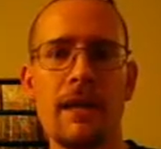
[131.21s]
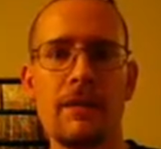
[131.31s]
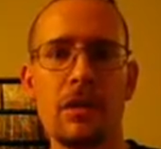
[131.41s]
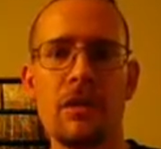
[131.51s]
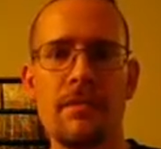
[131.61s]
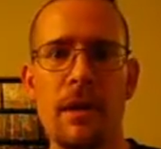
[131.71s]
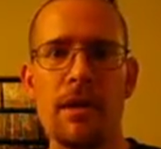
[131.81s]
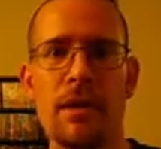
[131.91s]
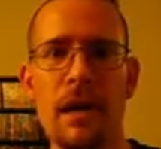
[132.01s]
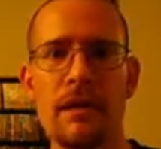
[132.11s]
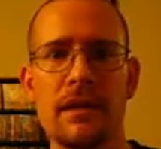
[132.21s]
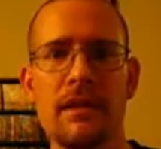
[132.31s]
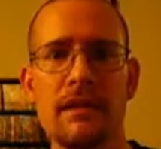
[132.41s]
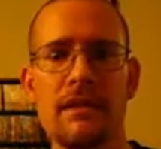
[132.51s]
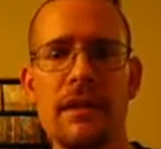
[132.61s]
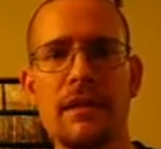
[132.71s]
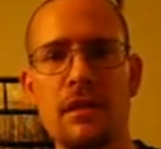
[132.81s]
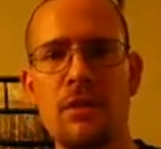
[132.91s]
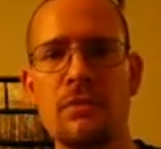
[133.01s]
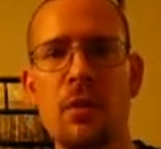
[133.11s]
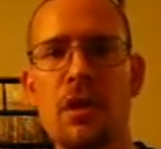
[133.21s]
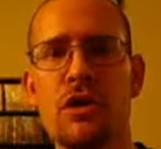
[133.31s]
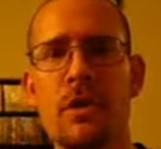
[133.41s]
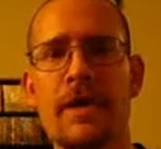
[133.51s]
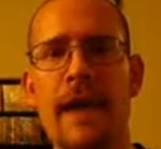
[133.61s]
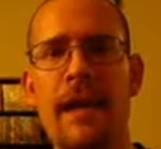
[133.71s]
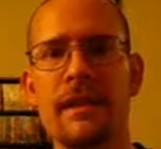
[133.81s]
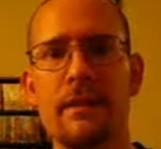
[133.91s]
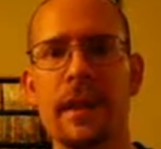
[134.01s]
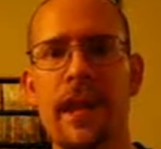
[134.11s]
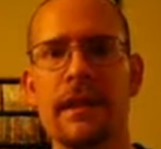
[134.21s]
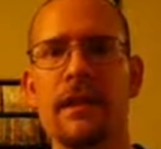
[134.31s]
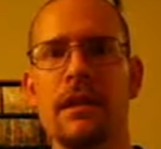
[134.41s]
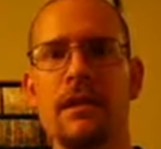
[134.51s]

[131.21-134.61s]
As far as Morgellons, these are used more to attack the body